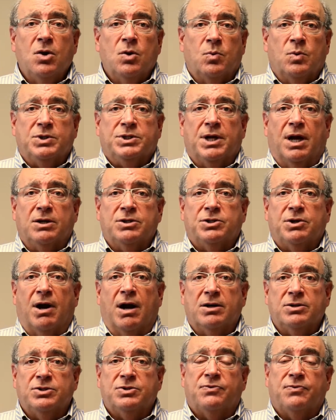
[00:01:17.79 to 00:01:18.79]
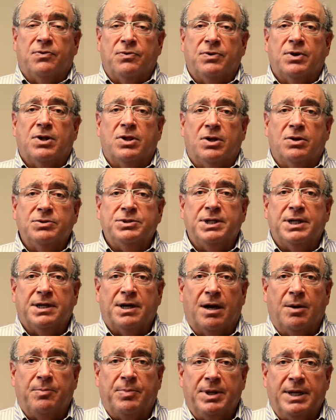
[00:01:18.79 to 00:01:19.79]
which are charged through the closing
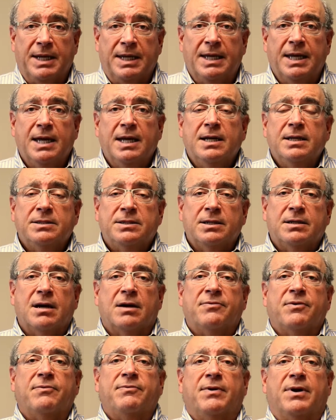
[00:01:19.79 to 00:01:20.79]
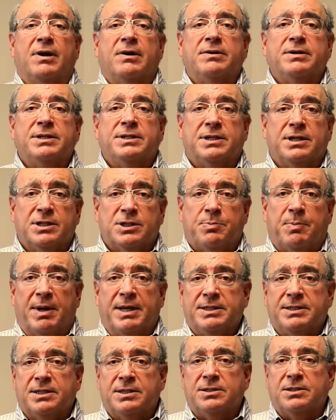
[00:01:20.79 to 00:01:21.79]
company to cover various
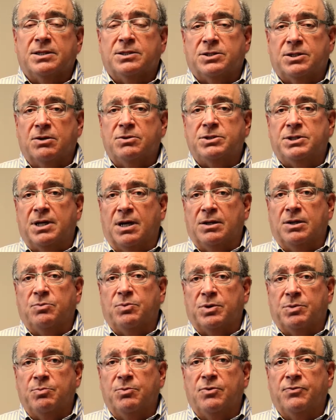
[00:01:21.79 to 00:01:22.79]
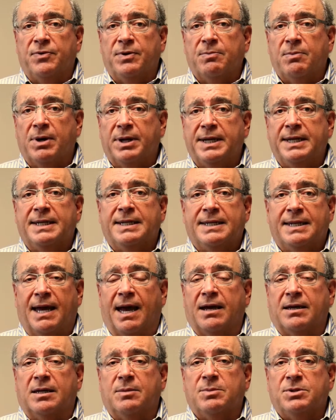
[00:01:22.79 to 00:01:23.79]
expenses associated with moving money and
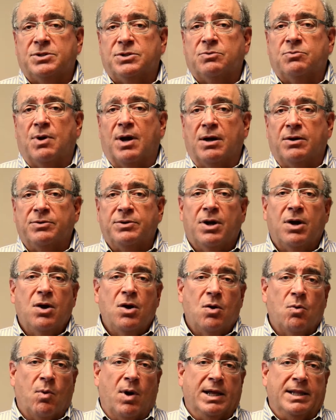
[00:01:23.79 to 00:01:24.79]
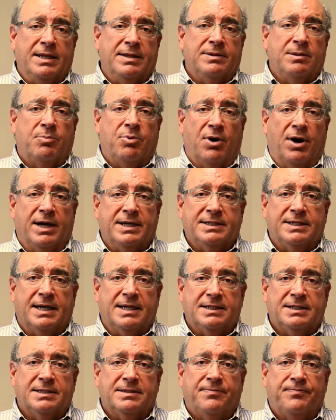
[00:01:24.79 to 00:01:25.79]
documents around while in the
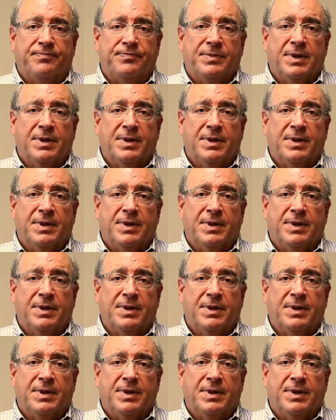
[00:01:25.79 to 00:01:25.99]
process.